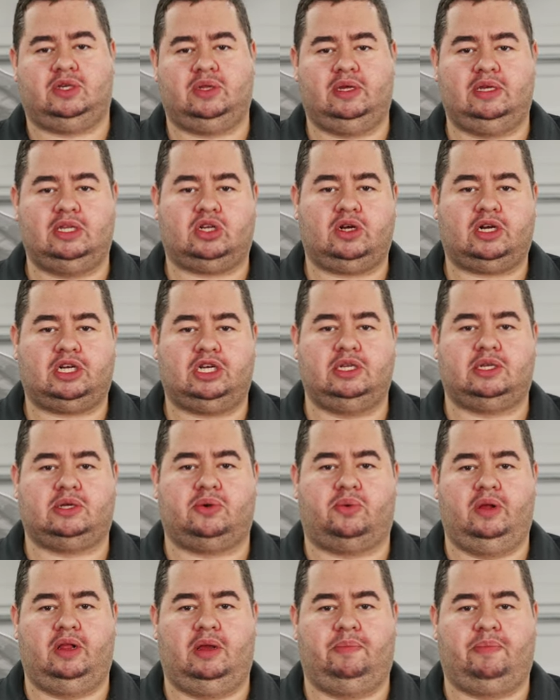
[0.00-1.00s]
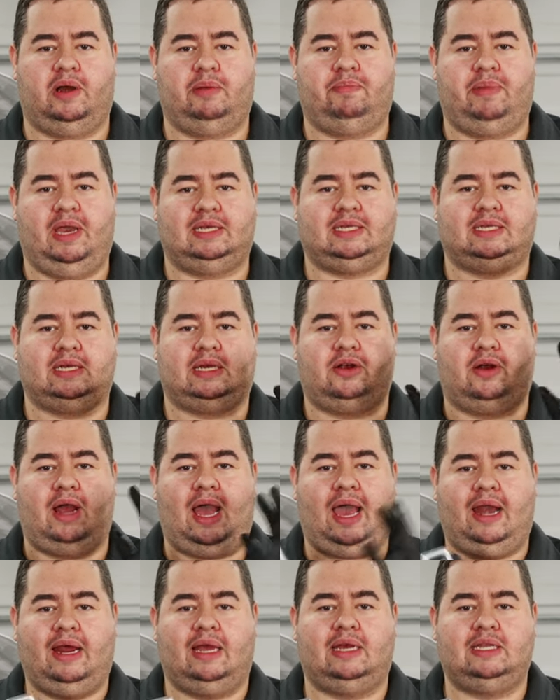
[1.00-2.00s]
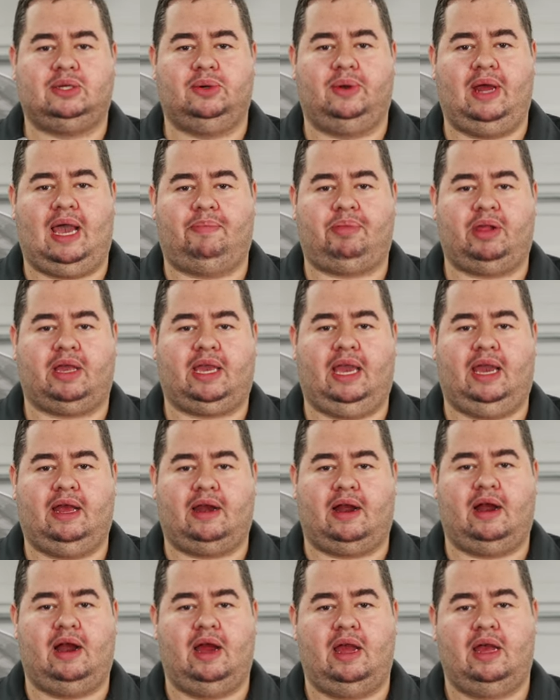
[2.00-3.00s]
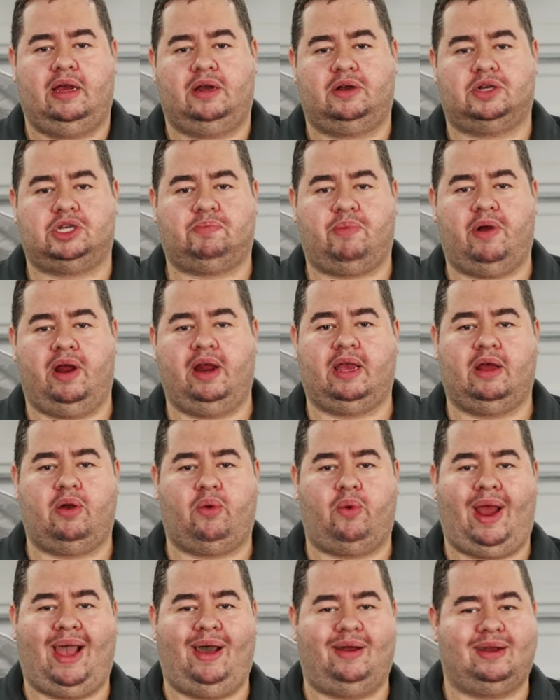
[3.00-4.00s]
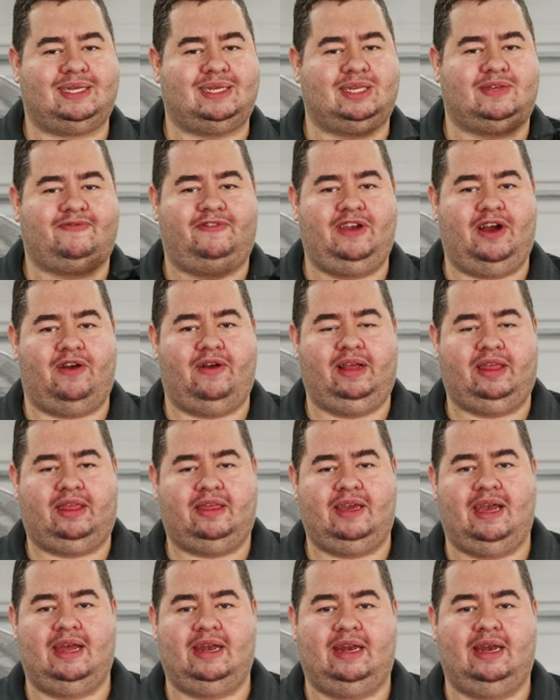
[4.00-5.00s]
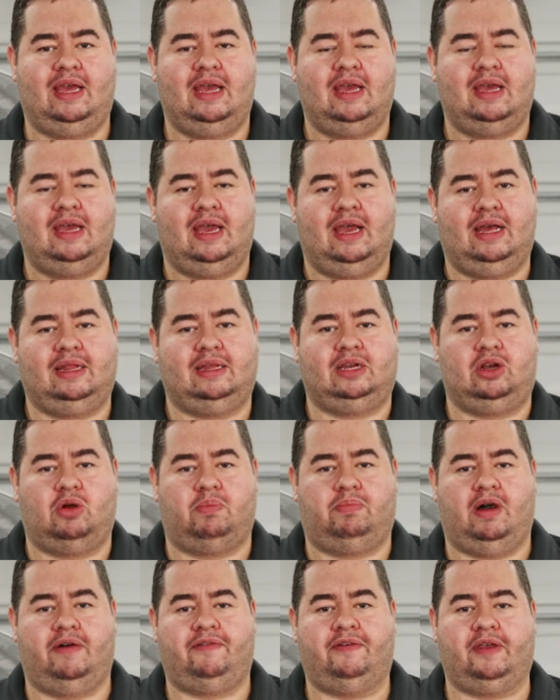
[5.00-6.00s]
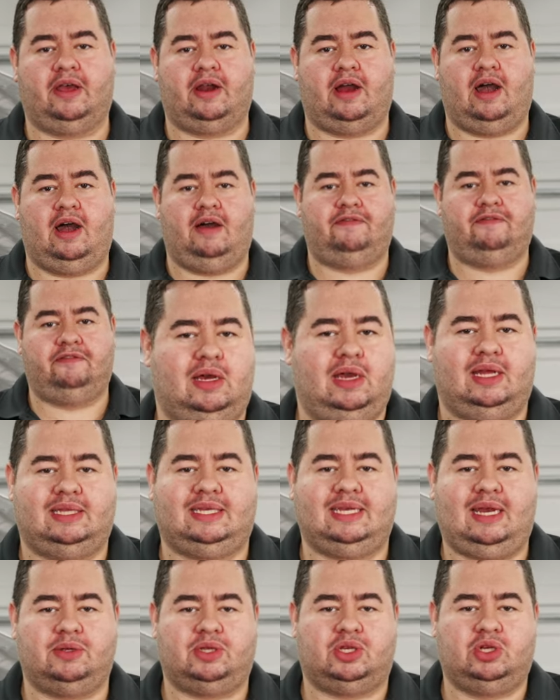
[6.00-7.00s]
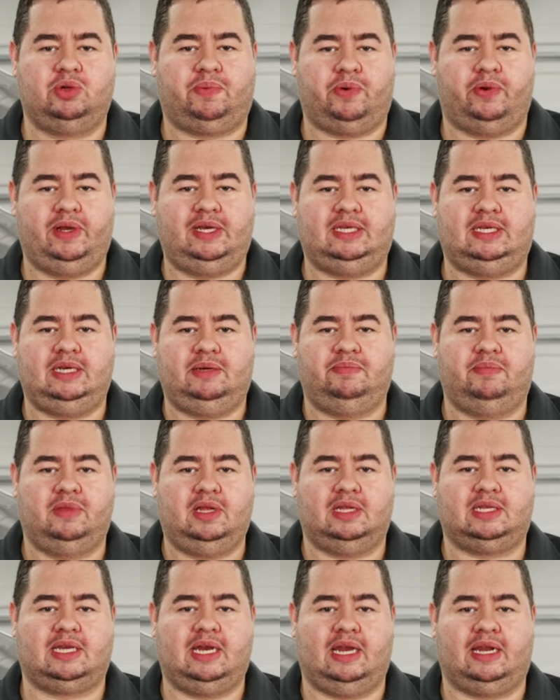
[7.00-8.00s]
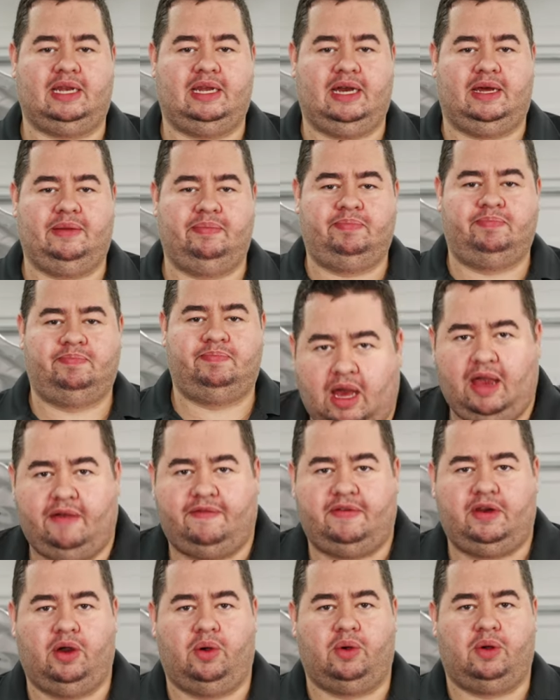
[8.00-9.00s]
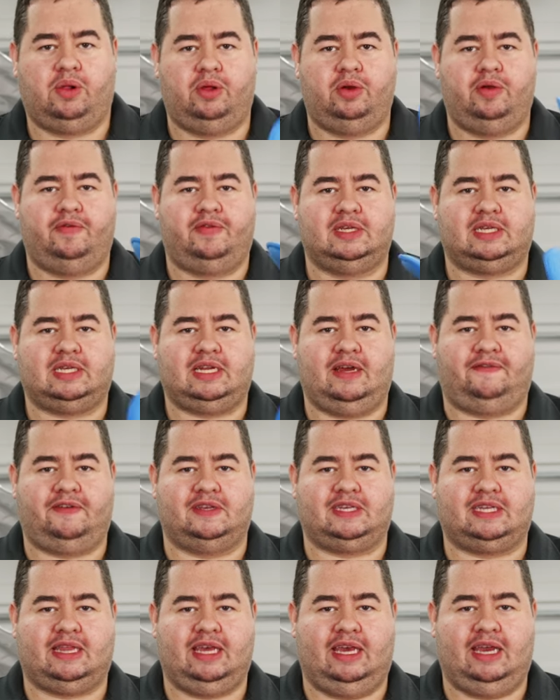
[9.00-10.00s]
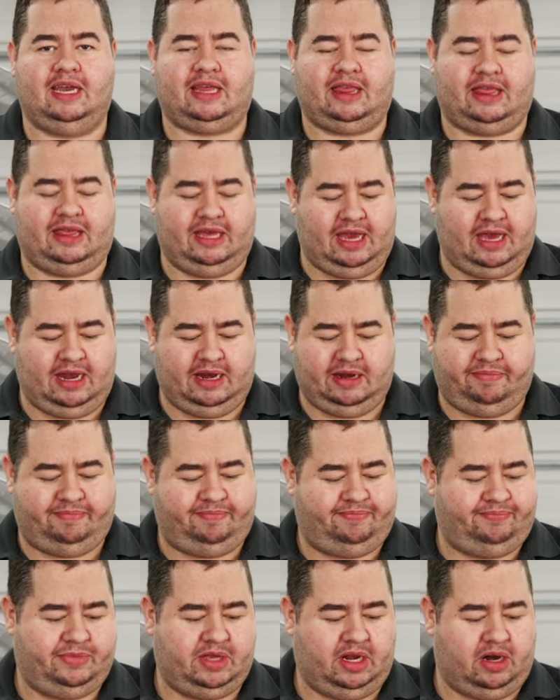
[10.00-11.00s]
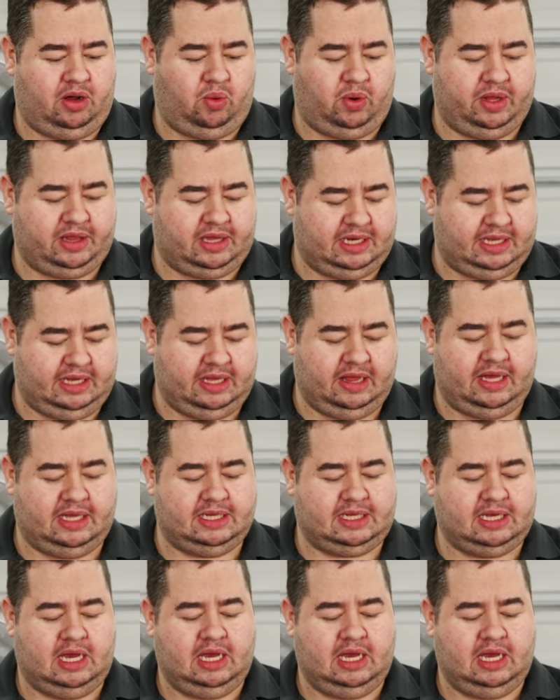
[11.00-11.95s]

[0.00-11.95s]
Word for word: So the instructions are really pretty basic. You're adding it to an applicator, you're spreading it around, it says very thin, and then you're buffing it off. It sounds super easy, let's get it done. I have no clue if the stuff is thick, thin, you know, what the deal is.